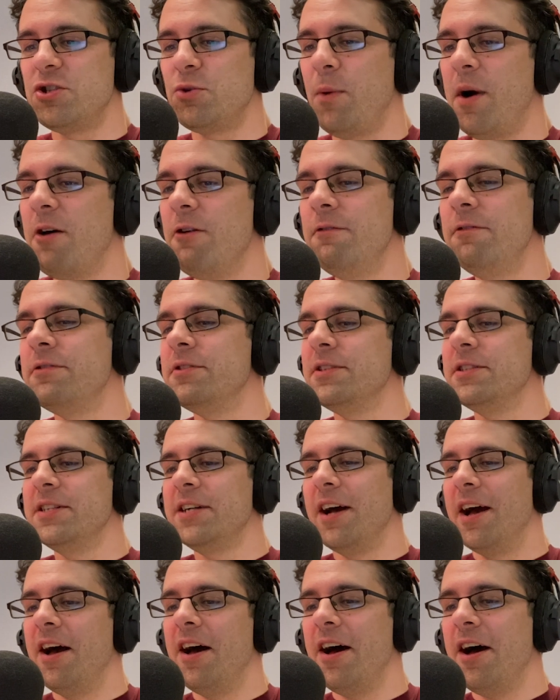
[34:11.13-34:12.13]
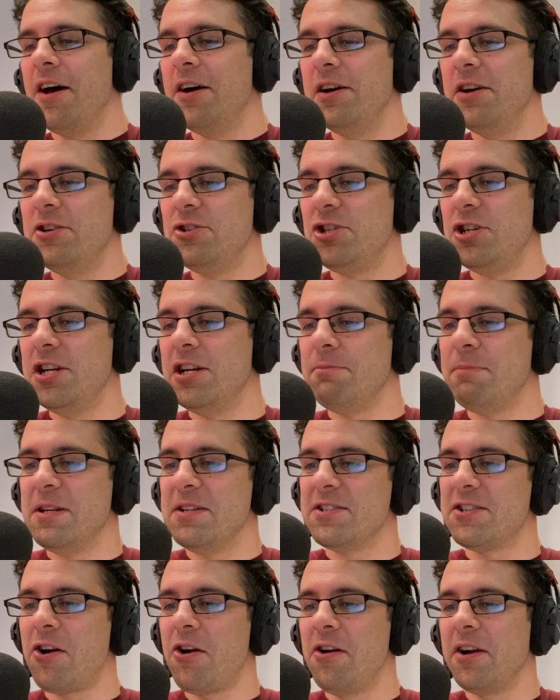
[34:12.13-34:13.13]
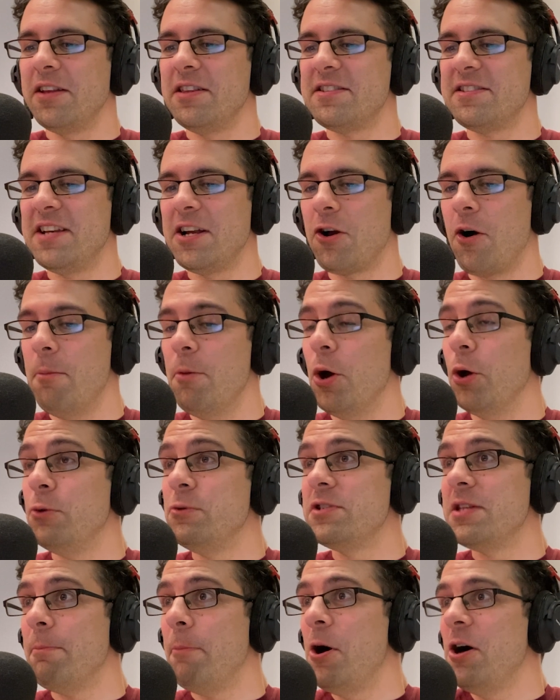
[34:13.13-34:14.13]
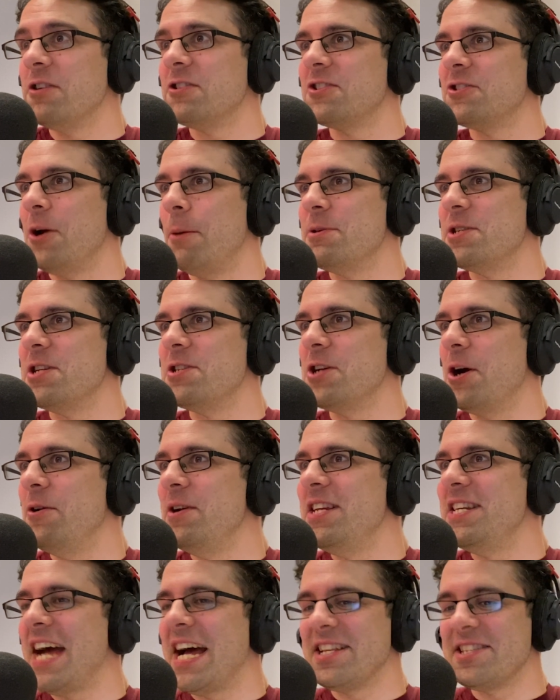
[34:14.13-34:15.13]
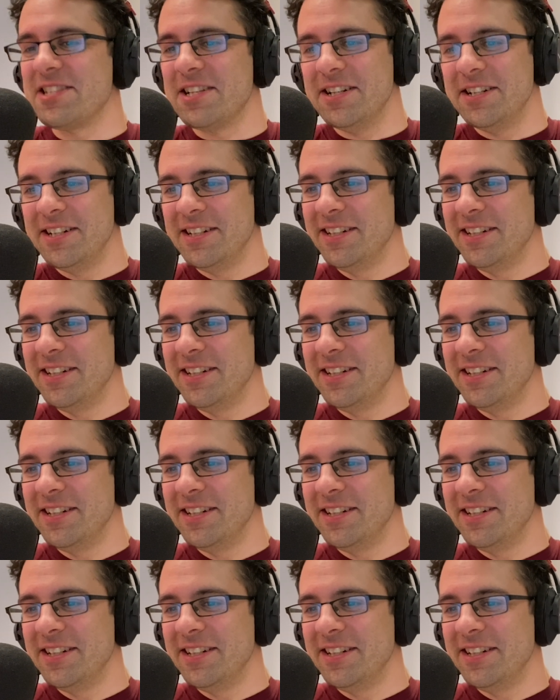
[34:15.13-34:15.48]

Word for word: 12. Yeah. She had been starring in the sitcom Who's the Boss? Opposite Tony Danza,